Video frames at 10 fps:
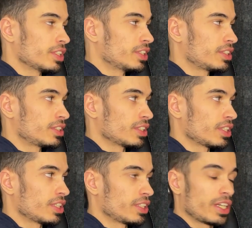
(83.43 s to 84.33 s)
It's
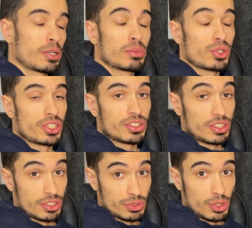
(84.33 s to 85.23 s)
an air motion
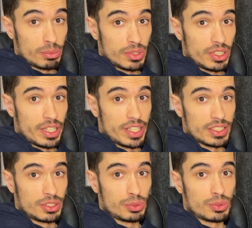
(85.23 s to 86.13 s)
transformer.
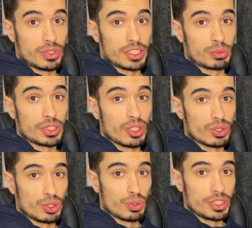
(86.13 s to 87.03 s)
As we
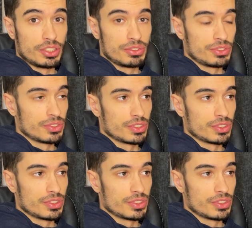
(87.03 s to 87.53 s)
all know, Eve